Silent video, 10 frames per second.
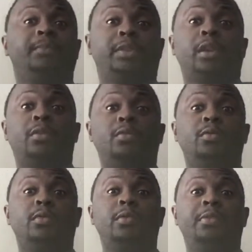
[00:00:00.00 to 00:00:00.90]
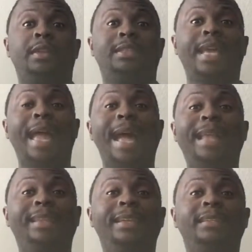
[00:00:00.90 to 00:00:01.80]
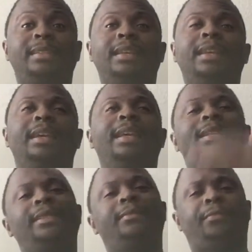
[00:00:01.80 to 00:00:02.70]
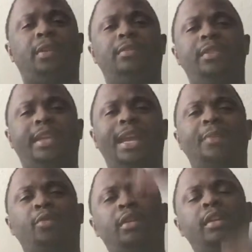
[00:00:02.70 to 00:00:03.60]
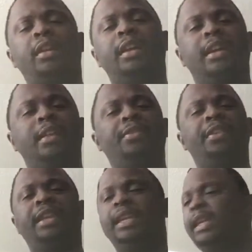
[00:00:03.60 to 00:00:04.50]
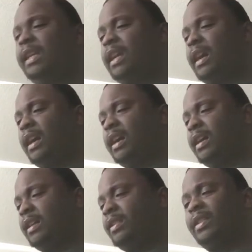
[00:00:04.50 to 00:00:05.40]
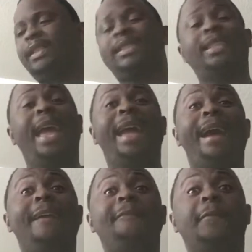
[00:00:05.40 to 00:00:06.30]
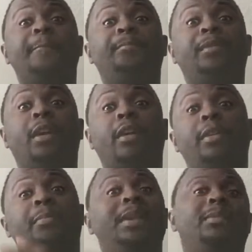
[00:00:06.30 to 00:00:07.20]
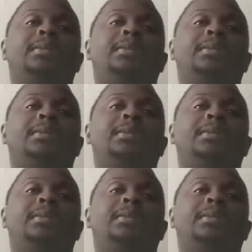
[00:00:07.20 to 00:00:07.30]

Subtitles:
So the talent is in front of the camera. The staff are the people